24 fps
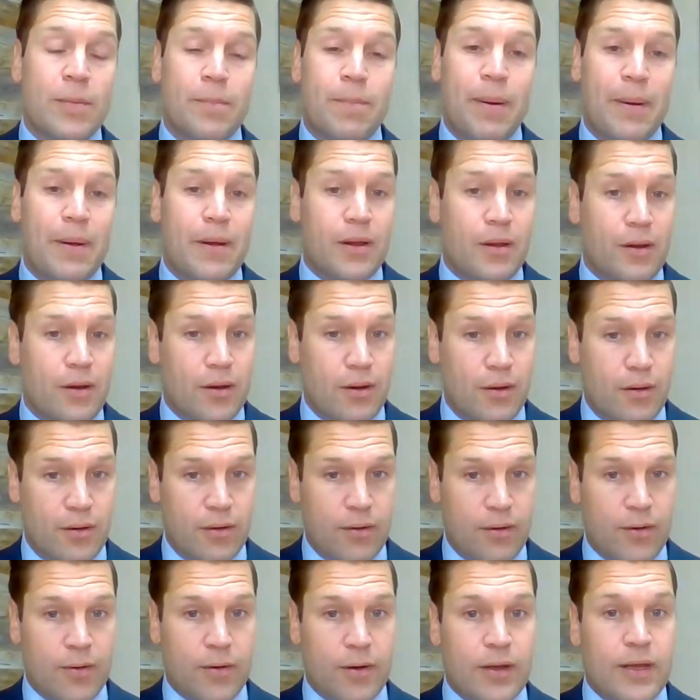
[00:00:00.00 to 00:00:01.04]
You can pay.
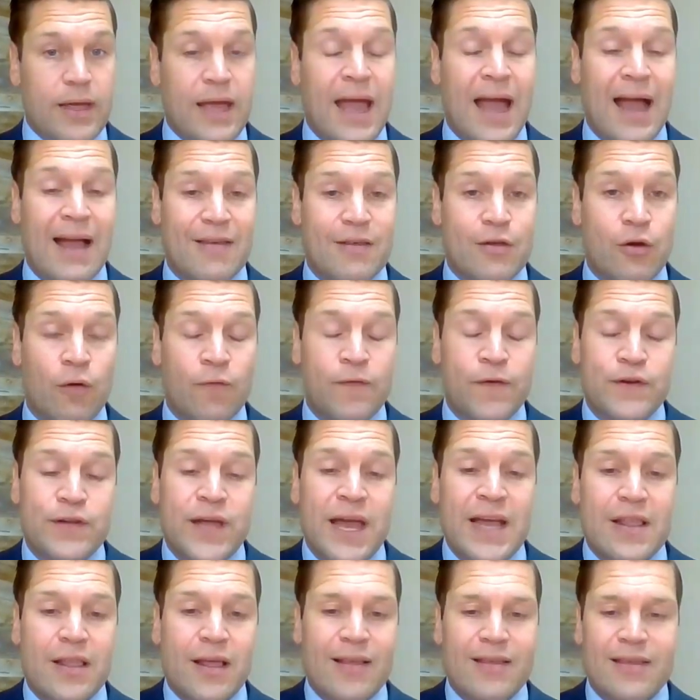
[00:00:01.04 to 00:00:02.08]
Yeah. So if you
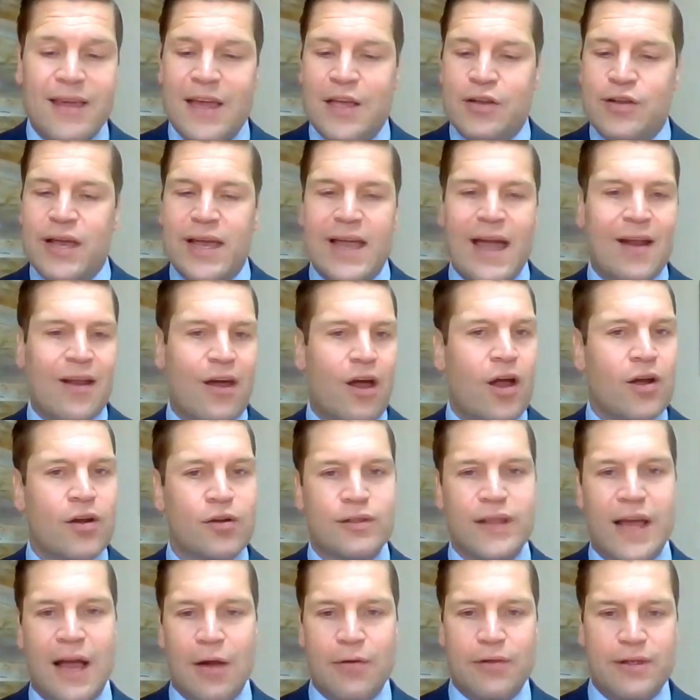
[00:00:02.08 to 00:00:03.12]
take, let's say you take out
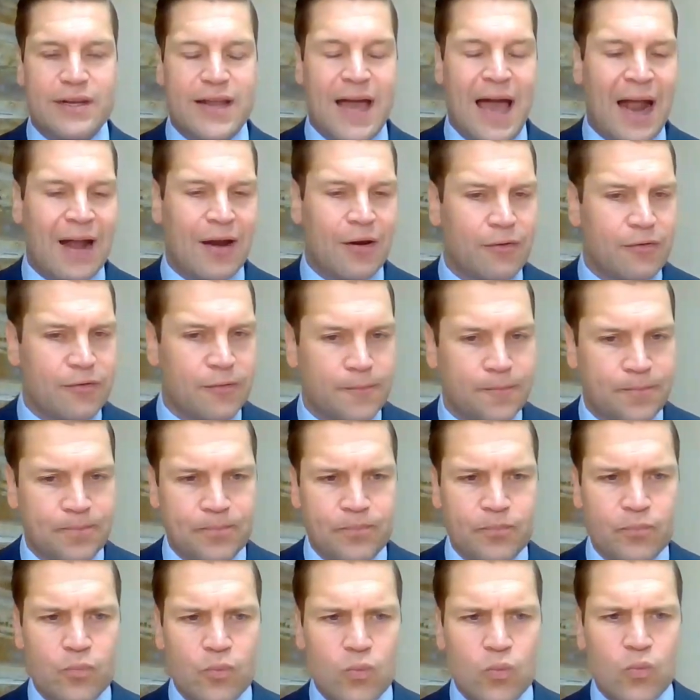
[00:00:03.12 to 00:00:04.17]
$100,000,
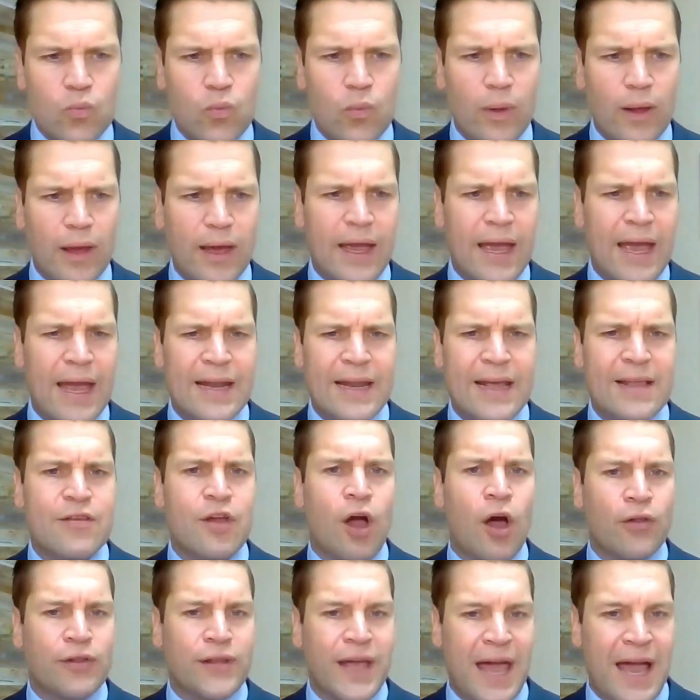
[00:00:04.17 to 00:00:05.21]
and it's
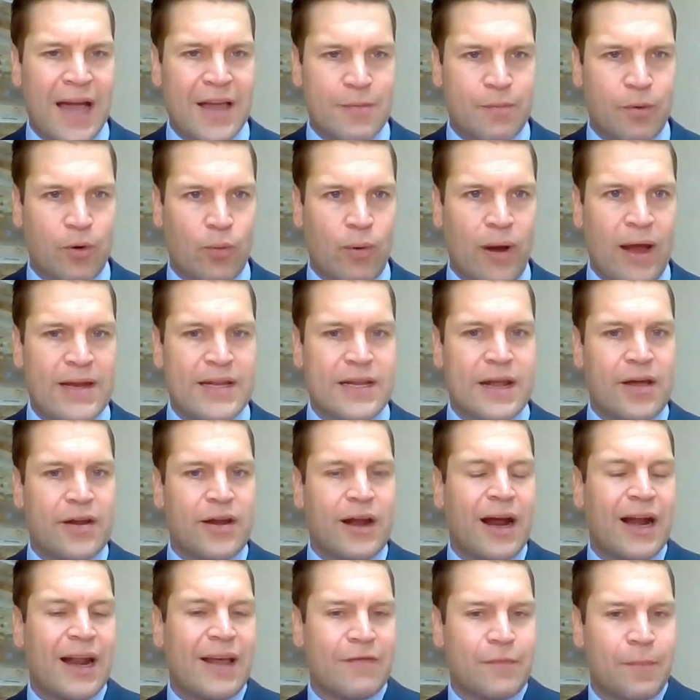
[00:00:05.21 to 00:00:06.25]
all taxable, right? Now,
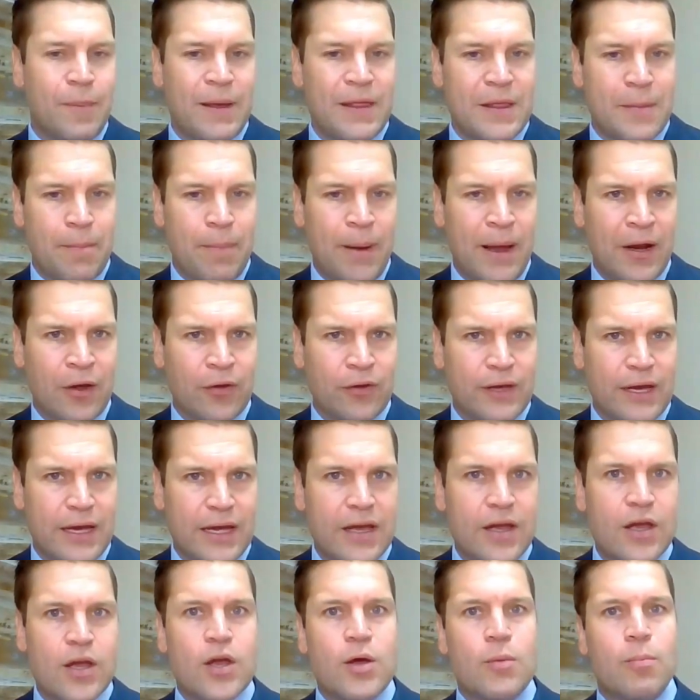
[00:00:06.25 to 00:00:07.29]
you're not going to have to pay the
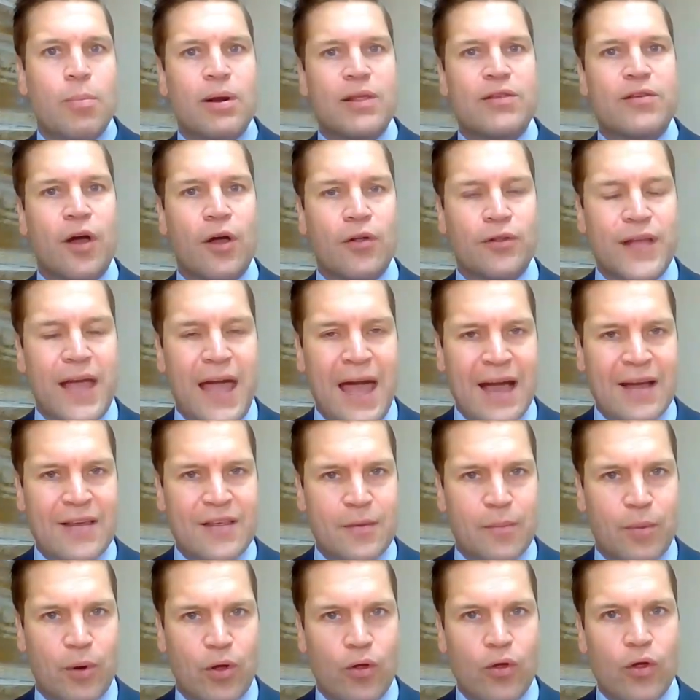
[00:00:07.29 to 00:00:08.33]
penalty, but it's all
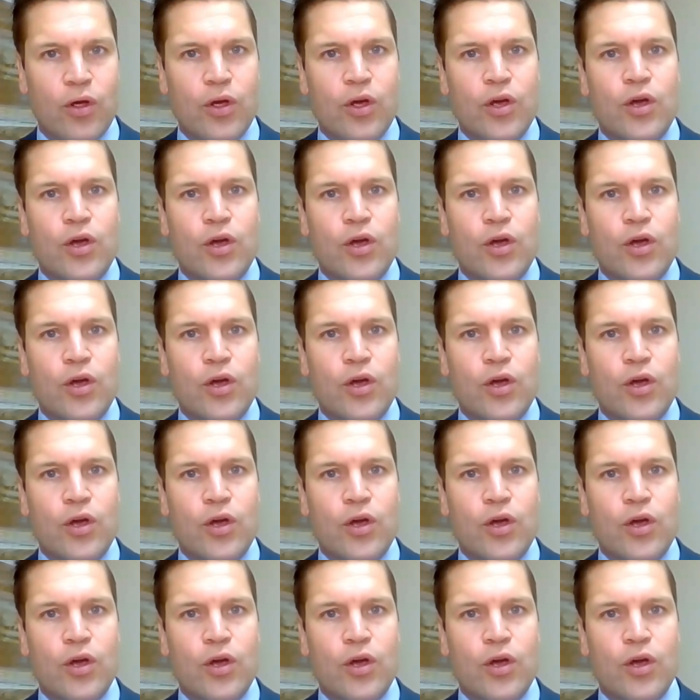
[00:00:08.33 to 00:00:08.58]
taxable.